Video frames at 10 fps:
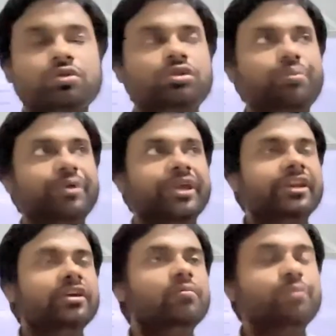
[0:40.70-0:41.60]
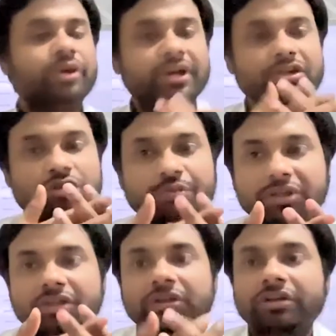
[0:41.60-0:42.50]
the main components of
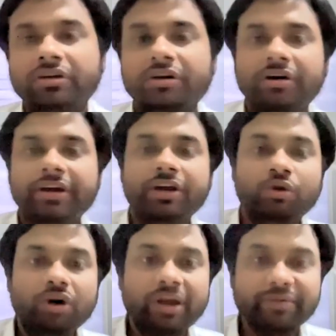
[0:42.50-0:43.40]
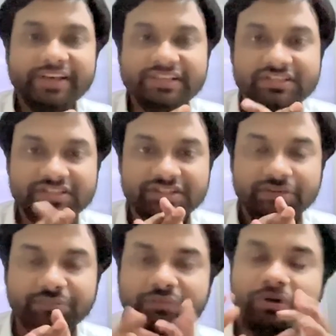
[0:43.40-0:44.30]
the indoor navigation
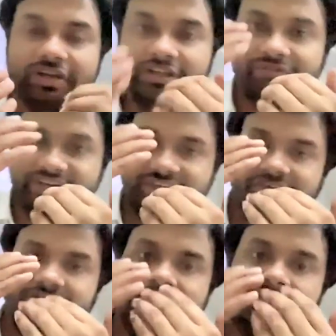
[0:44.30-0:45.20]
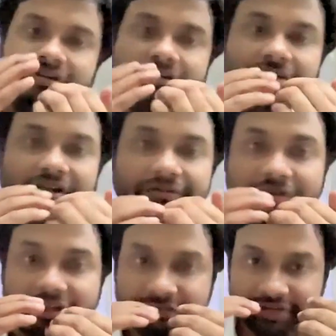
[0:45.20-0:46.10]
system, they work in very
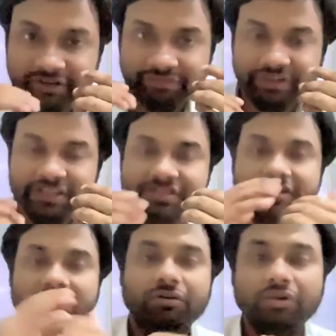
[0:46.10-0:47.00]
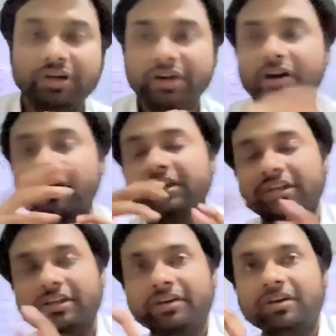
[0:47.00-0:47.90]
different ways.
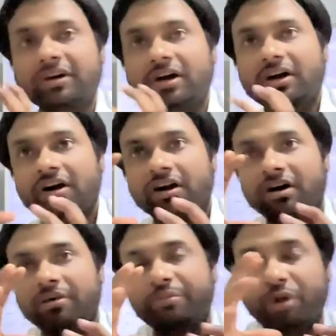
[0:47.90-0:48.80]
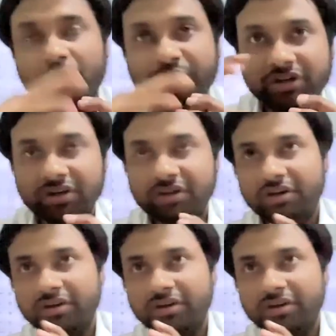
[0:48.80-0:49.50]
Other From the